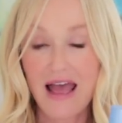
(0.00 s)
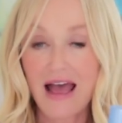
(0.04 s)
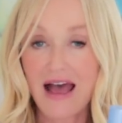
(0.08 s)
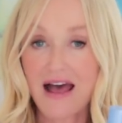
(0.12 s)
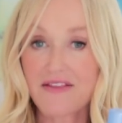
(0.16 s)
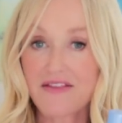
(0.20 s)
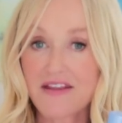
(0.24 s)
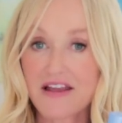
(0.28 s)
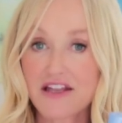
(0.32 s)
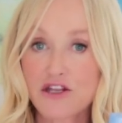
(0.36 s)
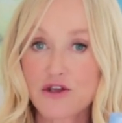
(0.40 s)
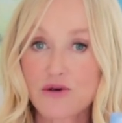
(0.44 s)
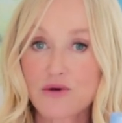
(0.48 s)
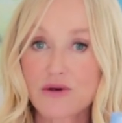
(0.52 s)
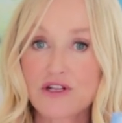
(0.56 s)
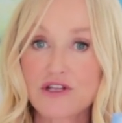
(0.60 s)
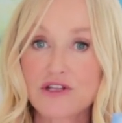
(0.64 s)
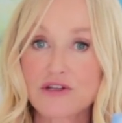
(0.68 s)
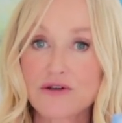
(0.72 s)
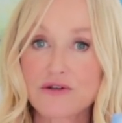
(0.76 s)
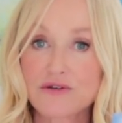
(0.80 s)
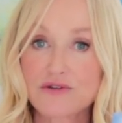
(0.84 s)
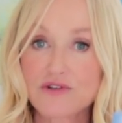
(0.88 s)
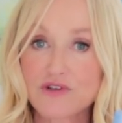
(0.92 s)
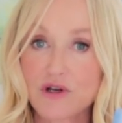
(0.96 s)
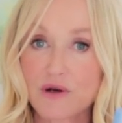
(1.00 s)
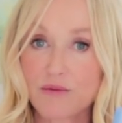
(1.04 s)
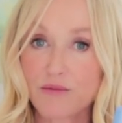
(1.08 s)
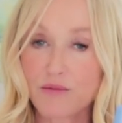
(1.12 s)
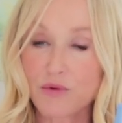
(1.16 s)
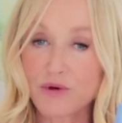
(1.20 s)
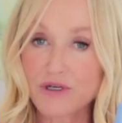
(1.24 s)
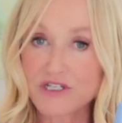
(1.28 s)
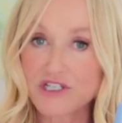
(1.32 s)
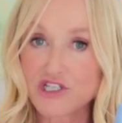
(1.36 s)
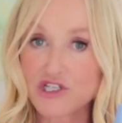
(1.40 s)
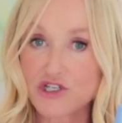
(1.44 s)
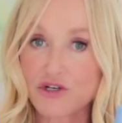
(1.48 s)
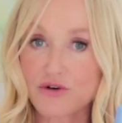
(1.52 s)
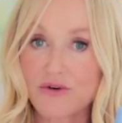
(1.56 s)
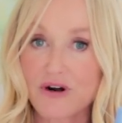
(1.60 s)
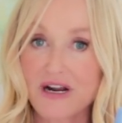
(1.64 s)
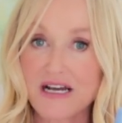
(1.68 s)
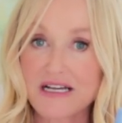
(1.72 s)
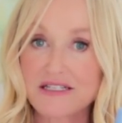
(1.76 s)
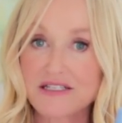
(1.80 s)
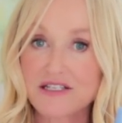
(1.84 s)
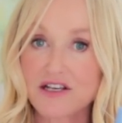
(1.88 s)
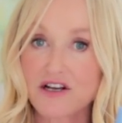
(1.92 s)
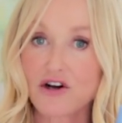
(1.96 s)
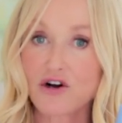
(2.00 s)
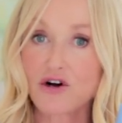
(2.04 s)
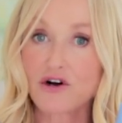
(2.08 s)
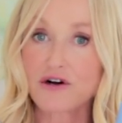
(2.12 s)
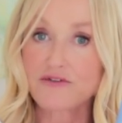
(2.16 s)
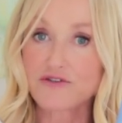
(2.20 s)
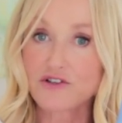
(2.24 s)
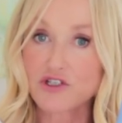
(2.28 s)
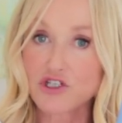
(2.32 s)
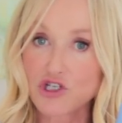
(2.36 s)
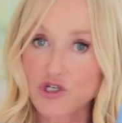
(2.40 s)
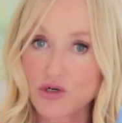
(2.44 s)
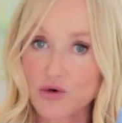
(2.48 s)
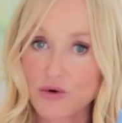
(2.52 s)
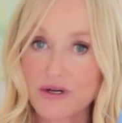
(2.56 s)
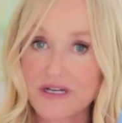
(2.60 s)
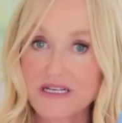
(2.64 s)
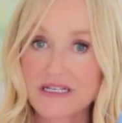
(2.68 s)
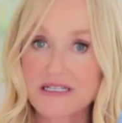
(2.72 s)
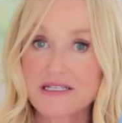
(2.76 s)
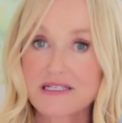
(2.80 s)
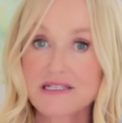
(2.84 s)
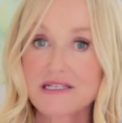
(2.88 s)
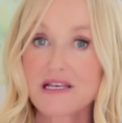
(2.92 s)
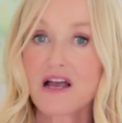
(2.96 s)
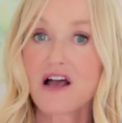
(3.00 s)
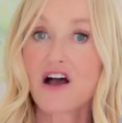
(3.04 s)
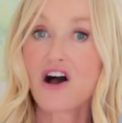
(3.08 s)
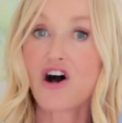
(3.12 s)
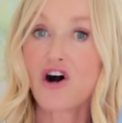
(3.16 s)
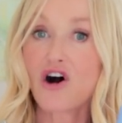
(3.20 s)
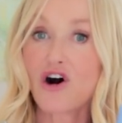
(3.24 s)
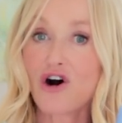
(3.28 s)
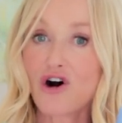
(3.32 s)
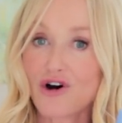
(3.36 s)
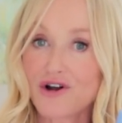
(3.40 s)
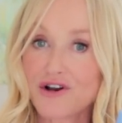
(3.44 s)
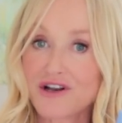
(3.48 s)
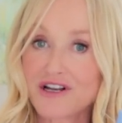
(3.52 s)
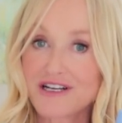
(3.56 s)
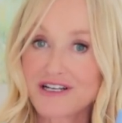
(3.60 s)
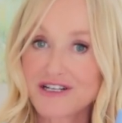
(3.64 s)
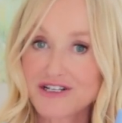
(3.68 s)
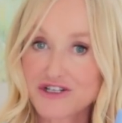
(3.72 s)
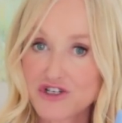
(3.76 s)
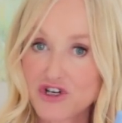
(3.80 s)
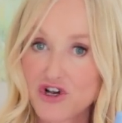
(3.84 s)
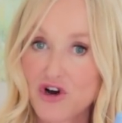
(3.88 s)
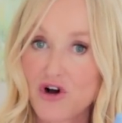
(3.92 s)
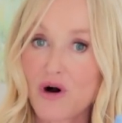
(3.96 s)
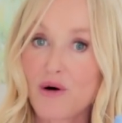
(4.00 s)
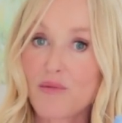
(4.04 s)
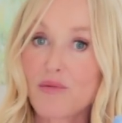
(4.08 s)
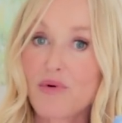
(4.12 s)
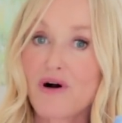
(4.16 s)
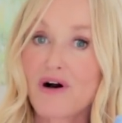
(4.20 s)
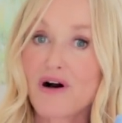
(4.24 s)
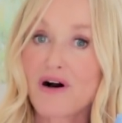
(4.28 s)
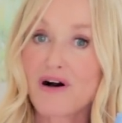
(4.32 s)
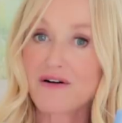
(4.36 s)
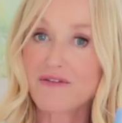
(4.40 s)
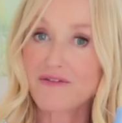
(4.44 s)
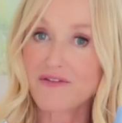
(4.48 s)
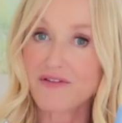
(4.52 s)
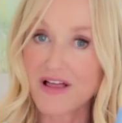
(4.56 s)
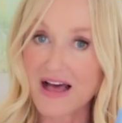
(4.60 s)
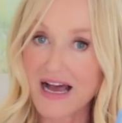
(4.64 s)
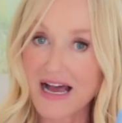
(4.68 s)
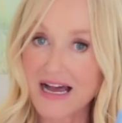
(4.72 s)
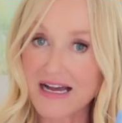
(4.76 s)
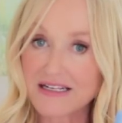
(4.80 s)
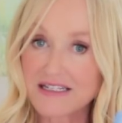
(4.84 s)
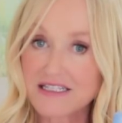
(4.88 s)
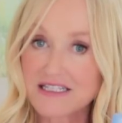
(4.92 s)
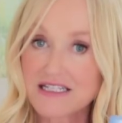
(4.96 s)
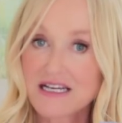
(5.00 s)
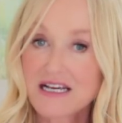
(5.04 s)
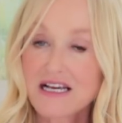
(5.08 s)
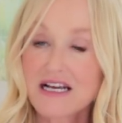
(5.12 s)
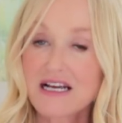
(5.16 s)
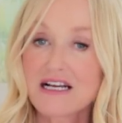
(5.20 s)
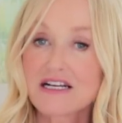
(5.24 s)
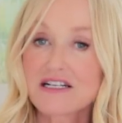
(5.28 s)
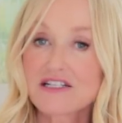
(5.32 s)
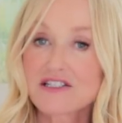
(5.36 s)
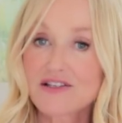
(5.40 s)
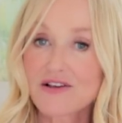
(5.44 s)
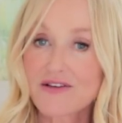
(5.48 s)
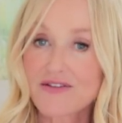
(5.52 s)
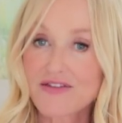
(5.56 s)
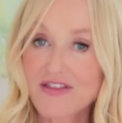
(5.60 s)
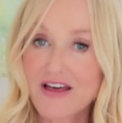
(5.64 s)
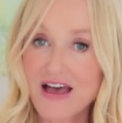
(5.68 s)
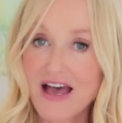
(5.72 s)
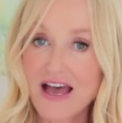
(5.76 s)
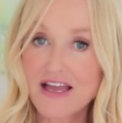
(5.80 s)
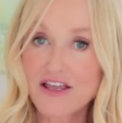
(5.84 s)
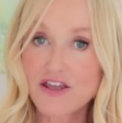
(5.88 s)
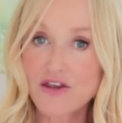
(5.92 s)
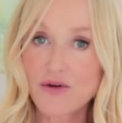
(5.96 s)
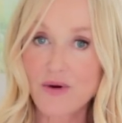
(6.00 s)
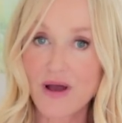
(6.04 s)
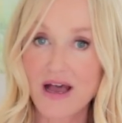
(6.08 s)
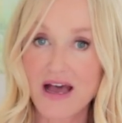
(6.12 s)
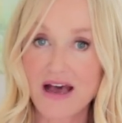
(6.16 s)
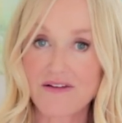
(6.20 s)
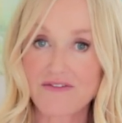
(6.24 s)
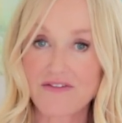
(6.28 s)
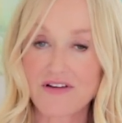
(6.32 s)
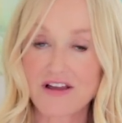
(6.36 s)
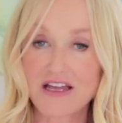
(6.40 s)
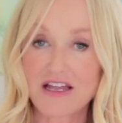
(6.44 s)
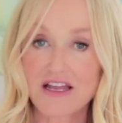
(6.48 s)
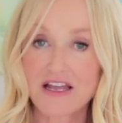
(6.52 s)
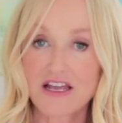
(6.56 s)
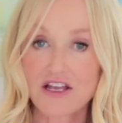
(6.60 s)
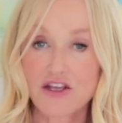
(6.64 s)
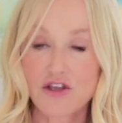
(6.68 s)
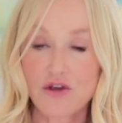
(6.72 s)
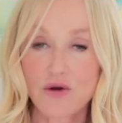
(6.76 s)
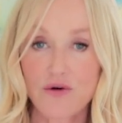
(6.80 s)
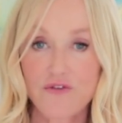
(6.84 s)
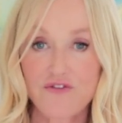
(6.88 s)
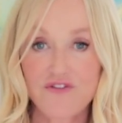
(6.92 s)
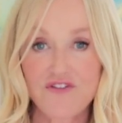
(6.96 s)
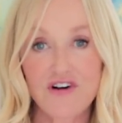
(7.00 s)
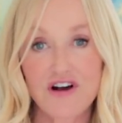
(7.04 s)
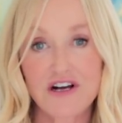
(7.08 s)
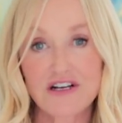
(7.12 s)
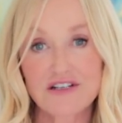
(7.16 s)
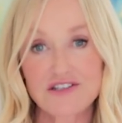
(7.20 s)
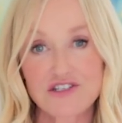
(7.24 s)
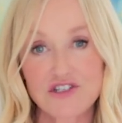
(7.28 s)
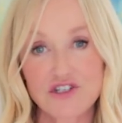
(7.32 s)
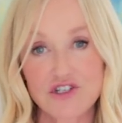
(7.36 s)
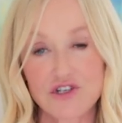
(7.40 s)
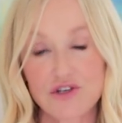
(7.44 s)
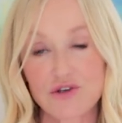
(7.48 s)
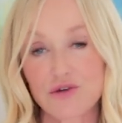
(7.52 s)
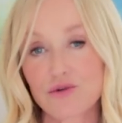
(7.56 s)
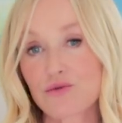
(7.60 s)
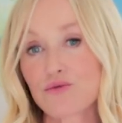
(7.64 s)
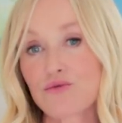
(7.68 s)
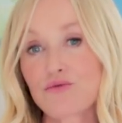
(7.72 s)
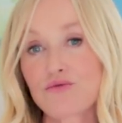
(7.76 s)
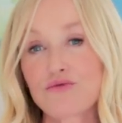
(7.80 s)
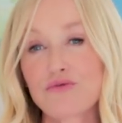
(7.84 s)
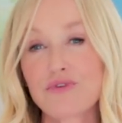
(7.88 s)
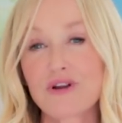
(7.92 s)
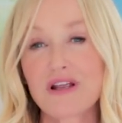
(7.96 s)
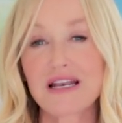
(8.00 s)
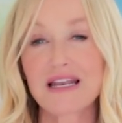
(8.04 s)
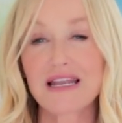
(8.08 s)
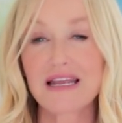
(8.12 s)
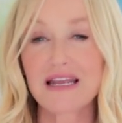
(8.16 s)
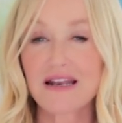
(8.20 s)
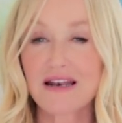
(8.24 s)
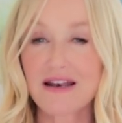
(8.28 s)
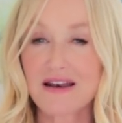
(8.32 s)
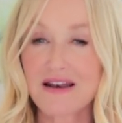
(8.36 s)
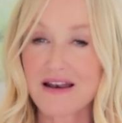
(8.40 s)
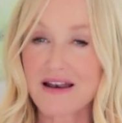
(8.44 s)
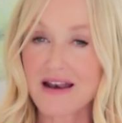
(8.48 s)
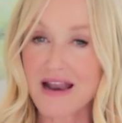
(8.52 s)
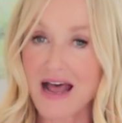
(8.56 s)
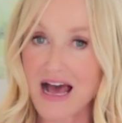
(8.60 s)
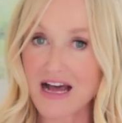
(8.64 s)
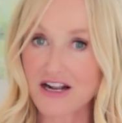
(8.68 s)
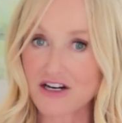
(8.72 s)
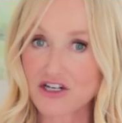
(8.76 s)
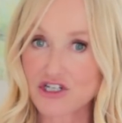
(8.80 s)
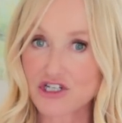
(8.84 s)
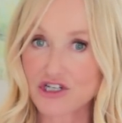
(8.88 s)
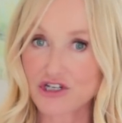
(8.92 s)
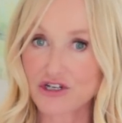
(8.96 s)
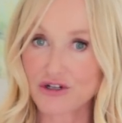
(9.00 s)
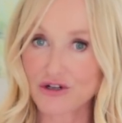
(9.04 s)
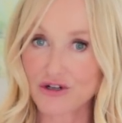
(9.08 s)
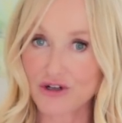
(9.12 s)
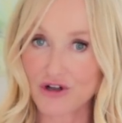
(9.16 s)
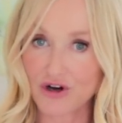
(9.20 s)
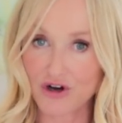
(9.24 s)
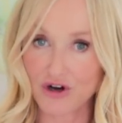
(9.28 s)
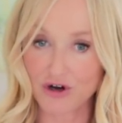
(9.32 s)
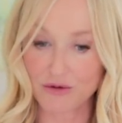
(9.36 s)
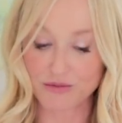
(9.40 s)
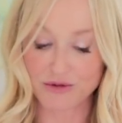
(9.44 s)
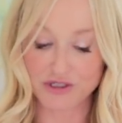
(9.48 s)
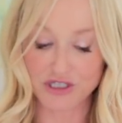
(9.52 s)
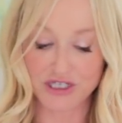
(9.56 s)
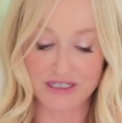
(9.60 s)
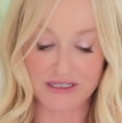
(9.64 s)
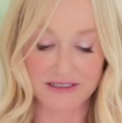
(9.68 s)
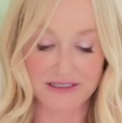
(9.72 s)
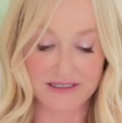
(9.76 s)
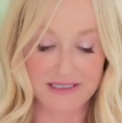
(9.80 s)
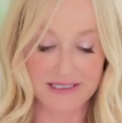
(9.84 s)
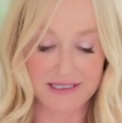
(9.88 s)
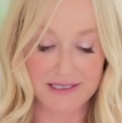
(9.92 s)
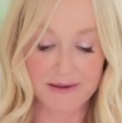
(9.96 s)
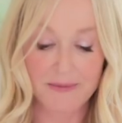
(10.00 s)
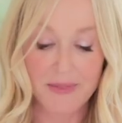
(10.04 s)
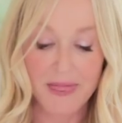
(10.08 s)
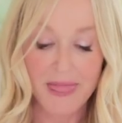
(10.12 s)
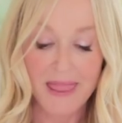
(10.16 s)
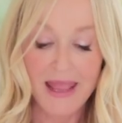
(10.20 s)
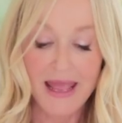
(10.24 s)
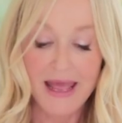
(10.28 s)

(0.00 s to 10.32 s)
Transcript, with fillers: And then you can use a moisturizer of choice on top of that. So there you have it, your first two really natural options.